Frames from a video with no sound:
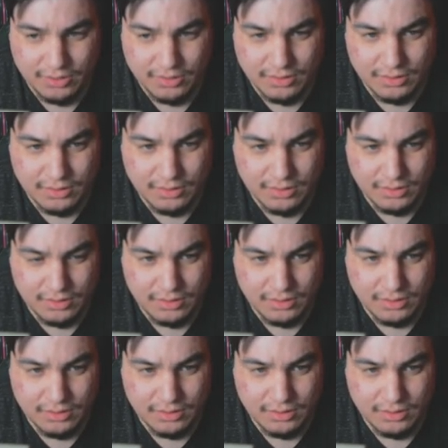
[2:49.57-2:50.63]

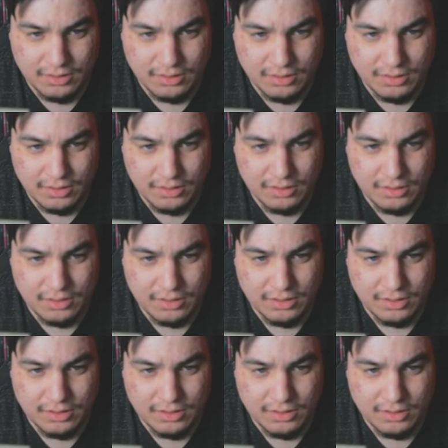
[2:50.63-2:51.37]
(silence)